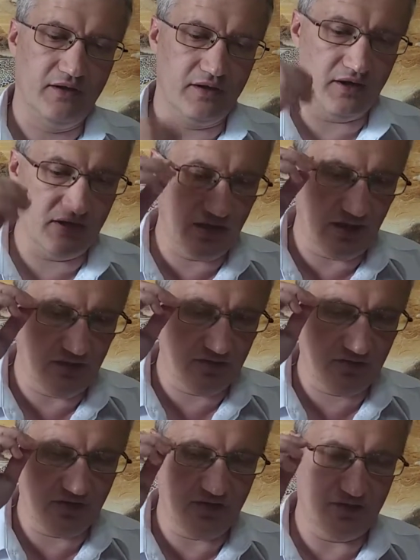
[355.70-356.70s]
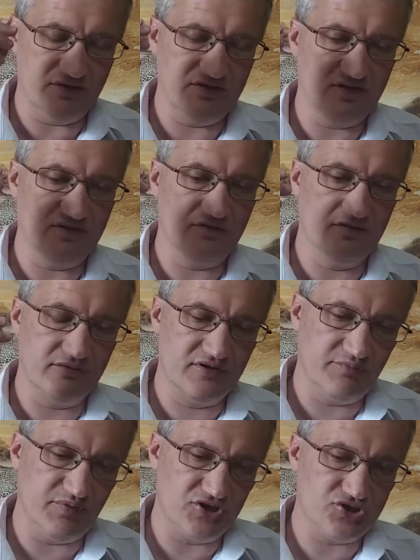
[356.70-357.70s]
again the
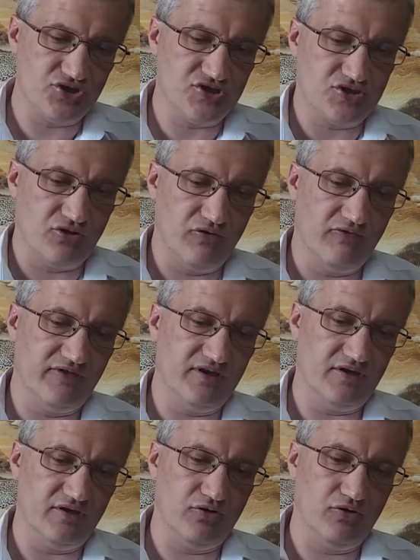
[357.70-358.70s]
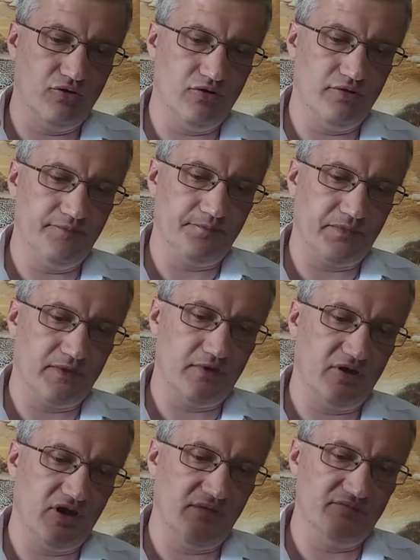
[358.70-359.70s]
depictions of the
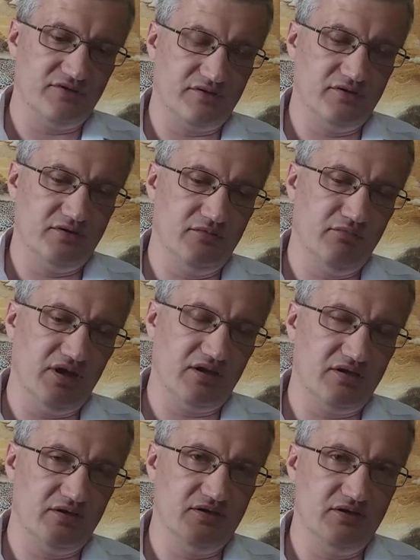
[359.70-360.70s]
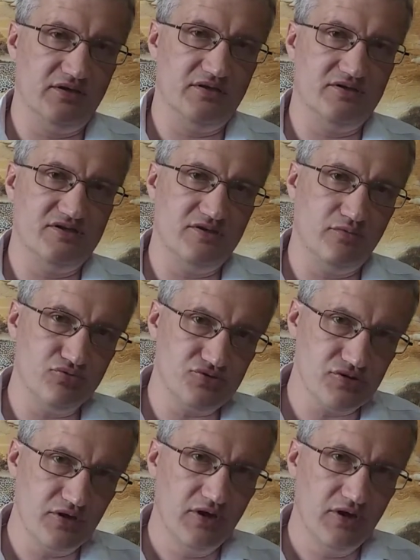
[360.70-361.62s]
humped back zebus,